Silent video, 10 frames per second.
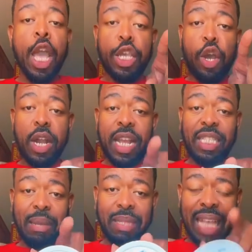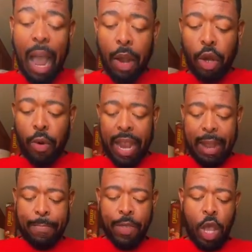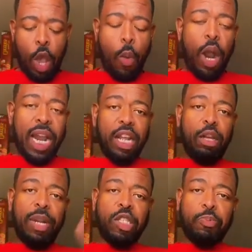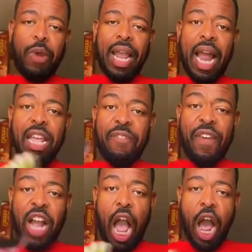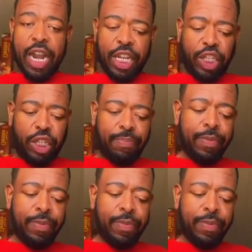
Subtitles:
You're going to need some sour cream. We're going to need a little bit of spring onion for garnish.